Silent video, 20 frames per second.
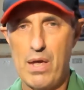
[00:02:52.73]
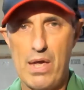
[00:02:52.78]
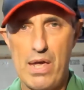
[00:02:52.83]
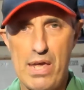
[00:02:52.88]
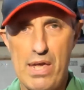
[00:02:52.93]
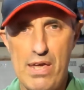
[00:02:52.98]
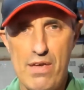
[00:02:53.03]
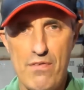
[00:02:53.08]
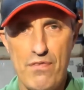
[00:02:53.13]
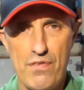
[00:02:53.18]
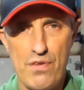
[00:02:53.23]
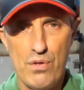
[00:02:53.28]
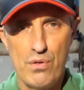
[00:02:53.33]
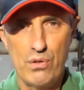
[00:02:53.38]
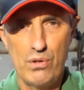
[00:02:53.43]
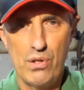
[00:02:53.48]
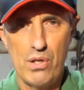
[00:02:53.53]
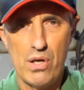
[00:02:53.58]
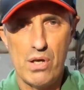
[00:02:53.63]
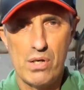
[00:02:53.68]
if you
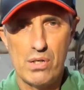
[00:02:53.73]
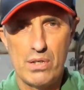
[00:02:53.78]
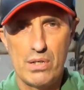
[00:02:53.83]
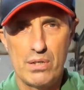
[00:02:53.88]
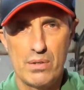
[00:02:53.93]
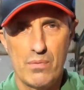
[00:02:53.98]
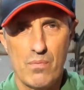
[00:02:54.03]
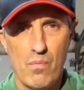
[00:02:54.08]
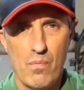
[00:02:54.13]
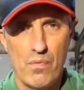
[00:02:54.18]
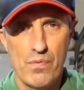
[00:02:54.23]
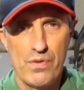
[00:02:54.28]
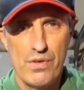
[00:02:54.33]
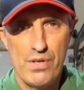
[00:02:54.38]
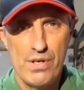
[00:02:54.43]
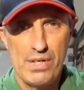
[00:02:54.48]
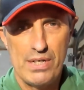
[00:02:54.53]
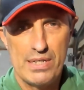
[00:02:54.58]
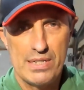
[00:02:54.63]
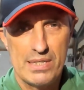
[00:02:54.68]
look,
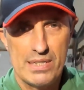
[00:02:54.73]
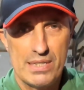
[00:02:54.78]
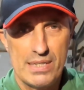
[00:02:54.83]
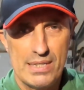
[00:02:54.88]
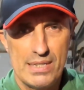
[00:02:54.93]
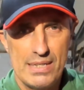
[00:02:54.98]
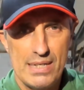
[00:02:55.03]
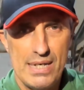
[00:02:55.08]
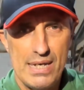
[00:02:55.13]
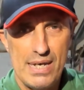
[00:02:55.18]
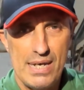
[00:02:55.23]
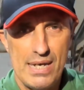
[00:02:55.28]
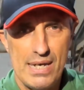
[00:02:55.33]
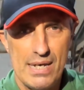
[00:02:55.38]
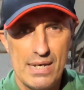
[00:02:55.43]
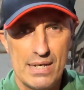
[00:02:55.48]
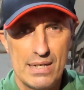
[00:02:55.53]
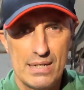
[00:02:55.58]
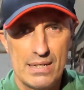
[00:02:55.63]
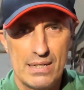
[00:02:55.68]
you can
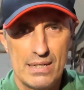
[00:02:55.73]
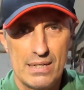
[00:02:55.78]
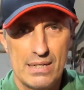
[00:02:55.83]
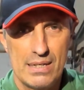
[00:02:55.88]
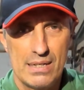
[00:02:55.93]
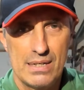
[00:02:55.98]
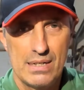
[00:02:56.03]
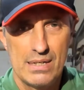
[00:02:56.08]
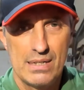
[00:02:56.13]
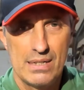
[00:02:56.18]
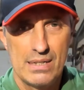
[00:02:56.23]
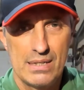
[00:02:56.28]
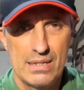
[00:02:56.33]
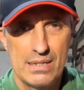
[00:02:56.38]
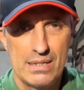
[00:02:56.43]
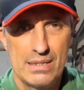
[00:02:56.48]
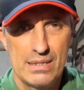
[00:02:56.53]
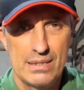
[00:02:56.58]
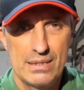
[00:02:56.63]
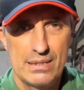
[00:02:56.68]
see
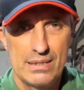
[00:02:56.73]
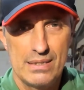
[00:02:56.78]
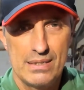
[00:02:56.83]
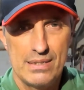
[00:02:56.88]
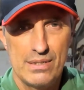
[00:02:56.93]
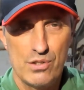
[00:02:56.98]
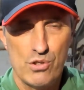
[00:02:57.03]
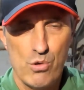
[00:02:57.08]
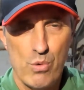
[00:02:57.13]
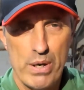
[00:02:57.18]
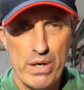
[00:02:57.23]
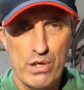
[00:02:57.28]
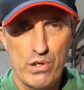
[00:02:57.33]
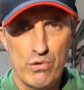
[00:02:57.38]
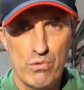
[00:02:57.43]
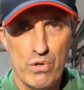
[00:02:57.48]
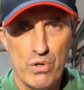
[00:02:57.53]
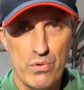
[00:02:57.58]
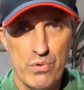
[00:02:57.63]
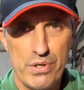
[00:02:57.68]
this is quite
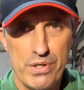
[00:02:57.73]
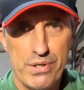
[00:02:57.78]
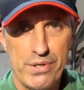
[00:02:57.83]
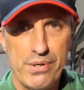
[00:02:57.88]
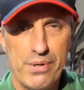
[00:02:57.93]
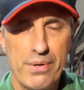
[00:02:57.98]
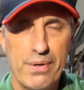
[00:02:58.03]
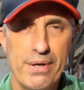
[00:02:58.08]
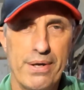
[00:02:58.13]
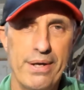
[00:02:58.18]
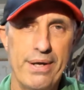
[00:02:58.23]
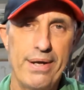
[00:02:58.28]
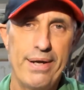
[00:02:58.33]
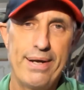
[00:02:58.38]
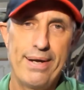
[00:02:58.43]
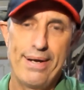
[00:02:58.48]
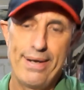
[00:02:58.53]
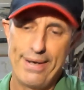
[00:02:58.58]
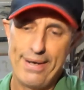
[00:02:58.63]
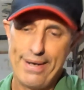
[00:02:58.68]
corroded.
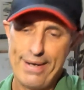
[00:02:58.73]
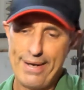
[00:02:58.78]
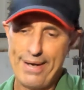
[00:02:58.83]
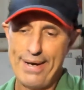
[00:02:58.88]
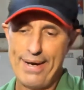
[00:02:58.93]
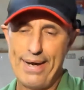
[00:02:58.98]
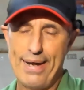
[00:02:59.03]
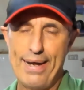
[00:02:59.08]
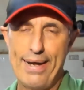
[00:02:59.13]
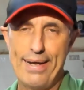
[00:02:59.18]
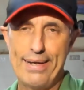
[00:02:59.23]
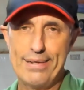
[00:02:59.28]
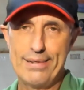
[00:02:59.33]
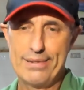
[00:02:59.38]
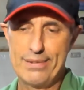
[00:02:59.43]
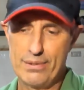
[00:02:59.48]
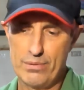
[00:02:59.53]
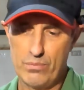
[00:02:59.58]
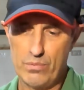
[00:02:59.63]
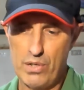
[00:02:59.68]
And,
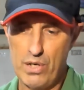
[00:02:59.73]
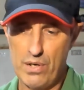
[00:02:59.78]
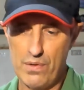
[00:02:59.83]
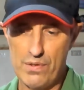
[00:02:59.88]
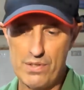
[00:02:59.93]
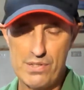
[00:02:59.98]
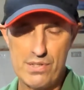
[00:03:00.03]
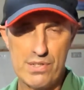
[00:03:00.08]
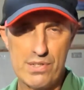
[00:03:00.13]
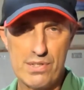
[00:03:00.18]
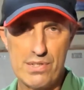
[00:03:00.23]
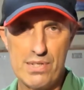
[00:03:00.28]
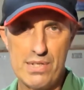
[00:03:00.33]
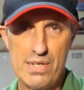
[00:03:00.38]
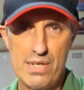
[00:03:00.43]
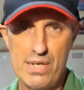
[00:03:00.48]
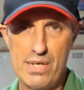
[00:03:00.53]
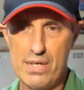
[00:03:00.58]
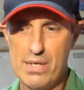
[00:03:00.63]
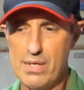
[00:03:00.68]
you know, this is
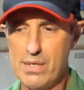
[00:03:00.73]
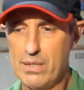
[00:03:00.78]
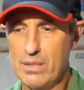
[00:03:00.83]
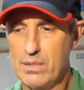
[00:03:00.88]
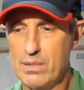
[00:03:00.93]
the, uh,